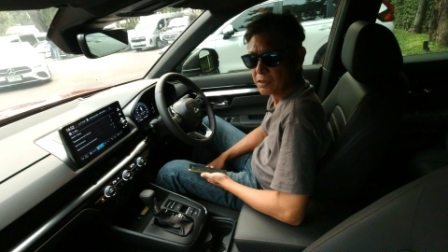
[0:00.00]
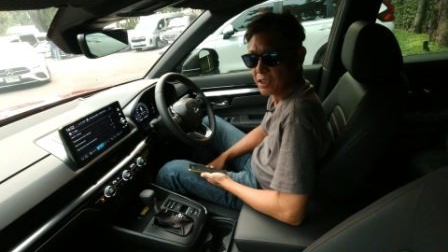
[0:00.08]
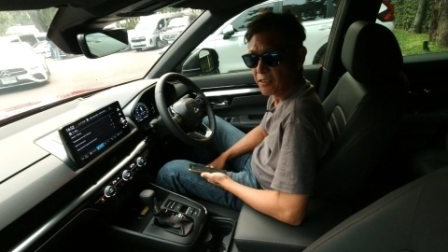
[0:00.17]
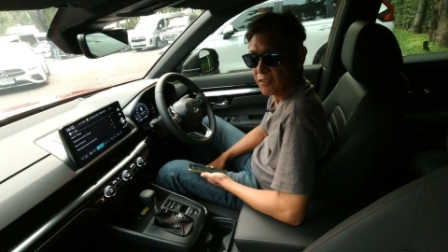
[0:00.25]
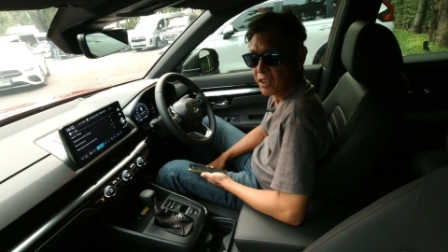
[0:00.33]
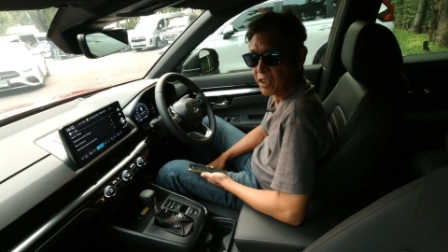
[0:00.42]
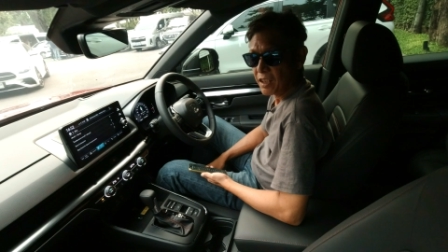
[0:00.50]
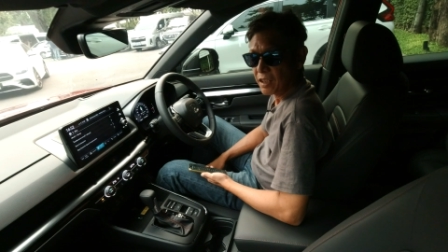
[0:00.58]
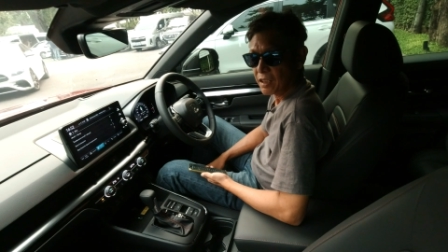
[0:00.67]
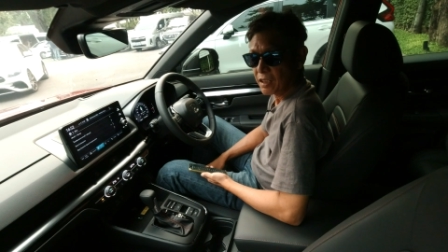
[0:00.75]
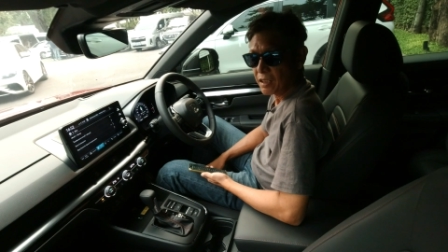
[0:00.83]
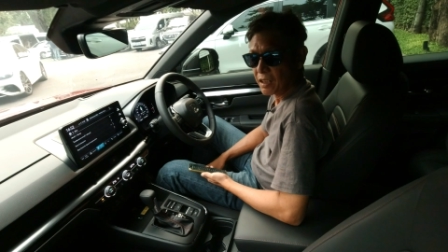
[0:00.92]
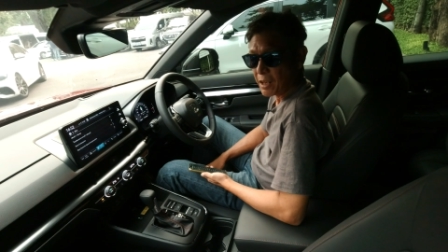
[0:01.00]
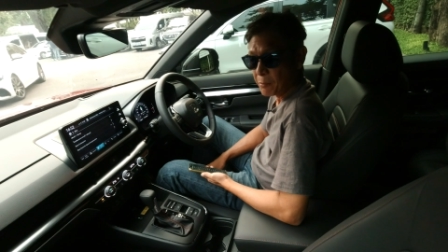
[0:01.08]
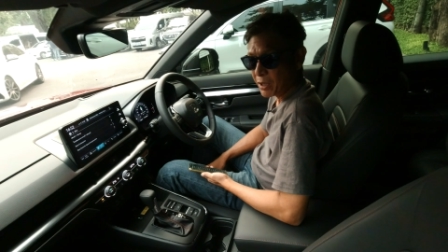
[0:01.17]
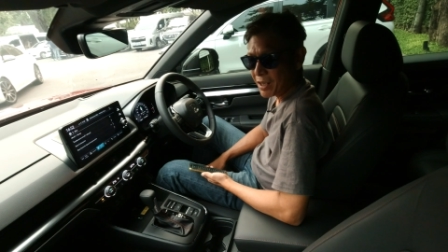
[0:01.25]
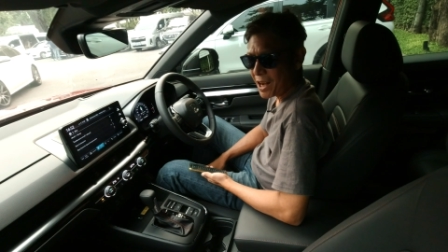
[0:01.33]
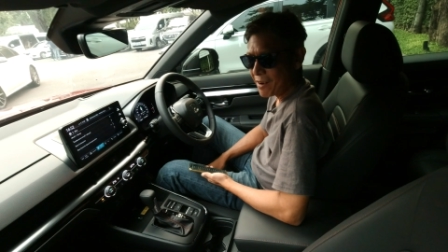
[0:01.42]
CR-V
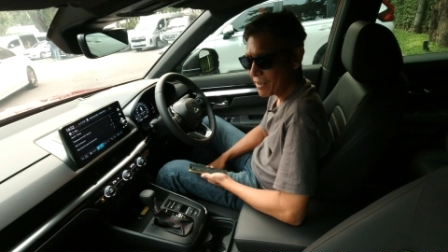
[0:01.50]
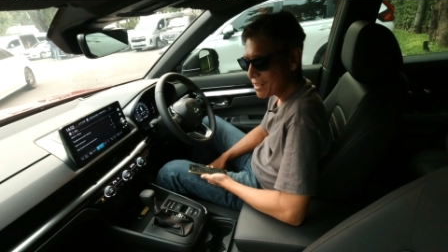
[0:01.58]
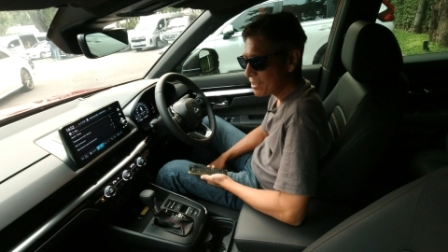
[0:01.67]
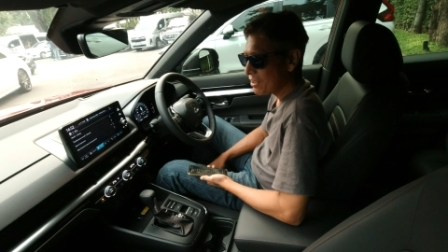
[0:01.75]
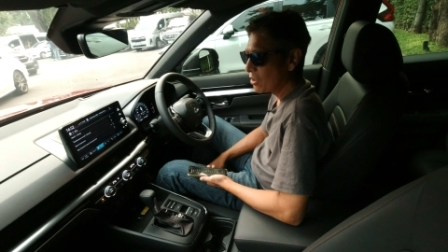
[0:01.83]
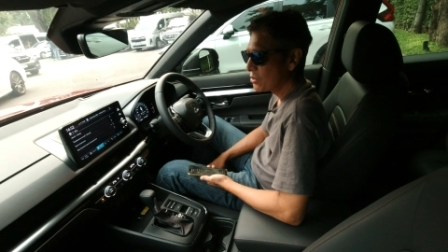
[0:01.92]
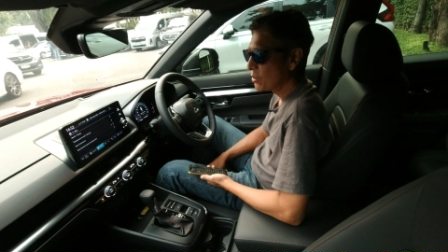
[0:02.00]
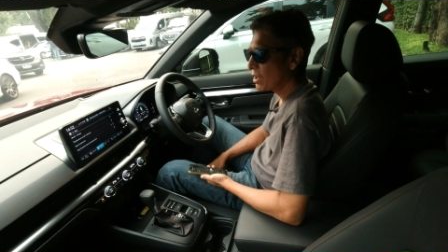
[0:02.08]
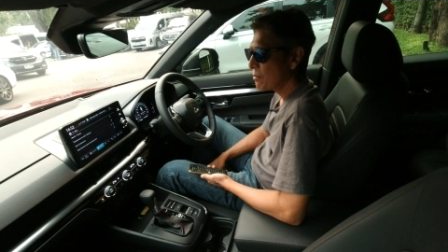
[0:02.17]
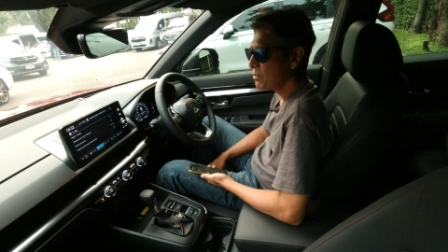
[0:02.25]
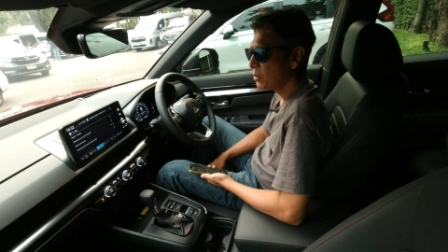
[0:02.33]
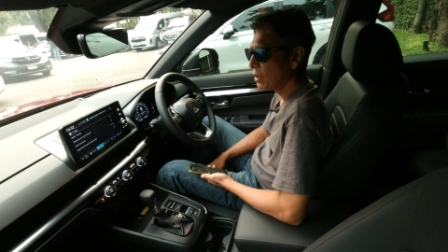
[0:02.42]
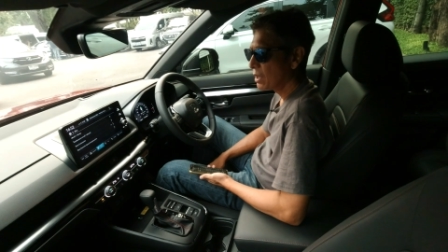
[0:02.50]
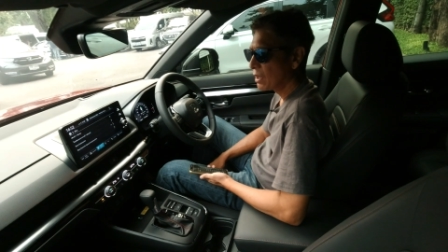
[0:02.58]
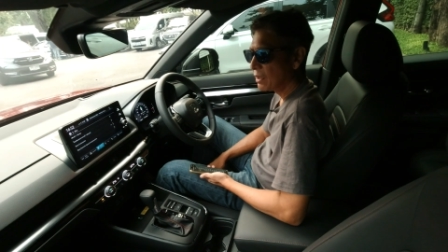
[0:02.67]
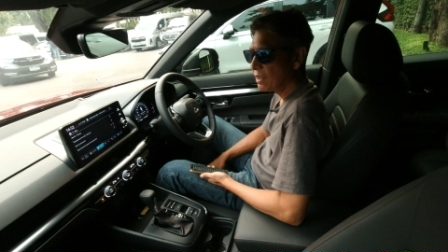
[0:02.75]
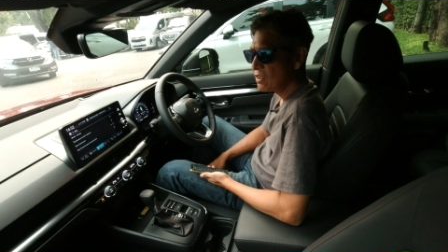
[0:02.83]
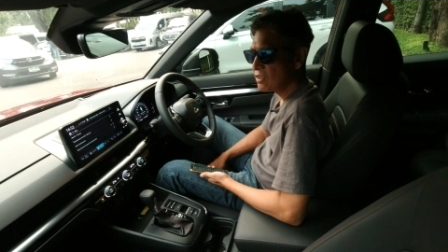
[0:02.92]
Hybrid RS also comes with
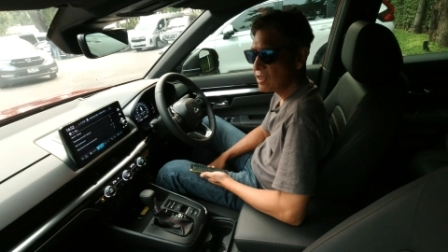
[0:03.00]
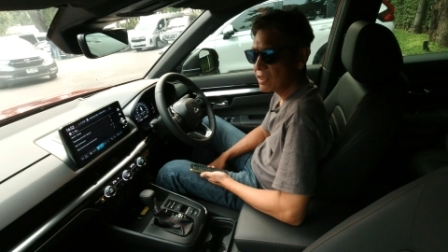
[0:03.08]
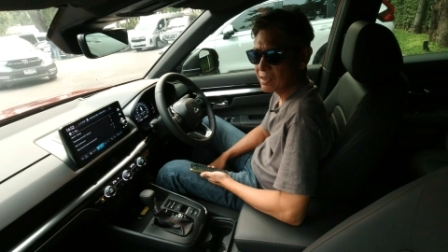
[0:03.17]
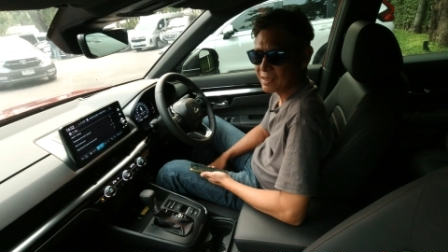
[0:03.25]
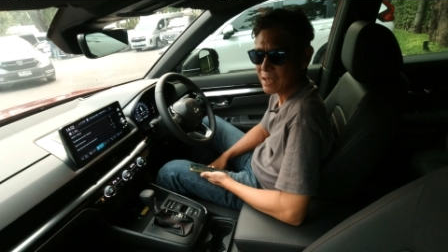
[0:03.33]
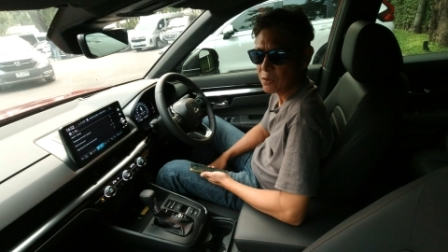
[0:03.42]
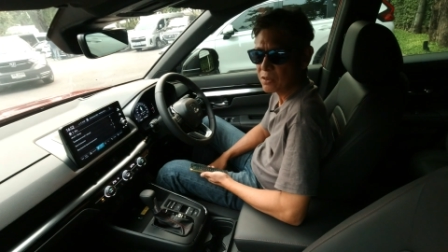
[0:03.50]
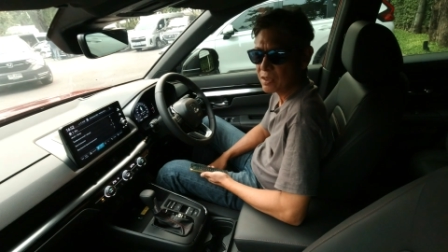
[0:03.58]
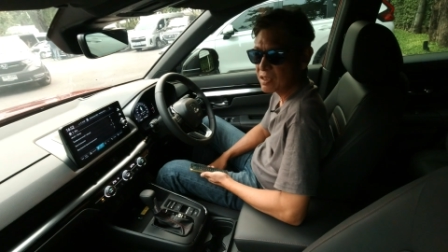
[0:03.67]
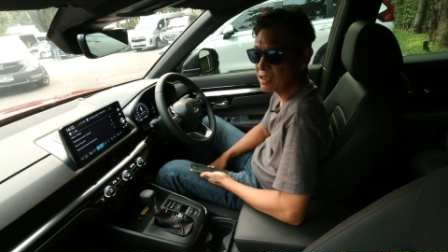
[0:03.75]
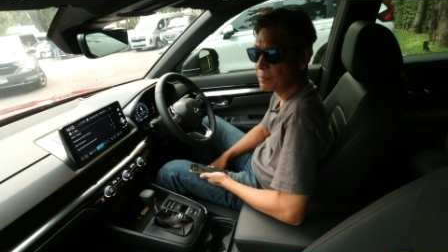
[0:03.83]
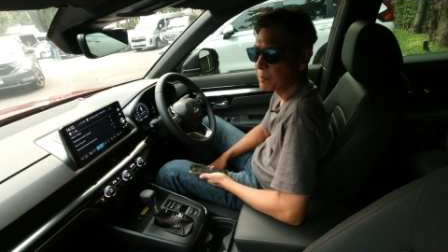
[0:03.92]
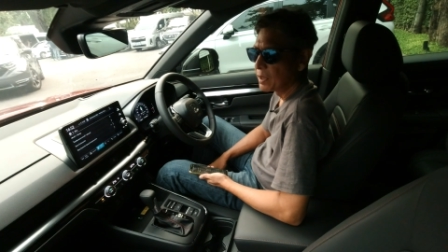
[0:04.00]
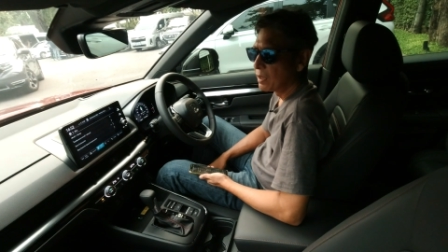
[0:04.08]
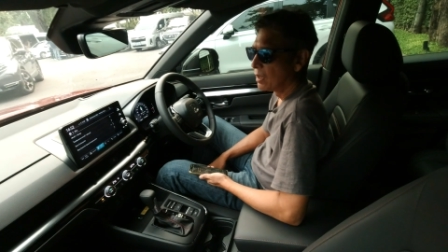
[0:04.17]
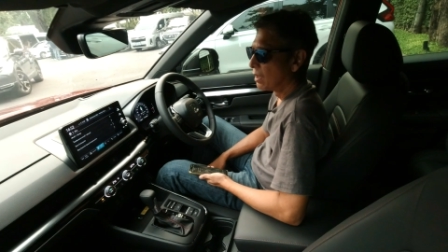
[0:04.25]
a decent sound system.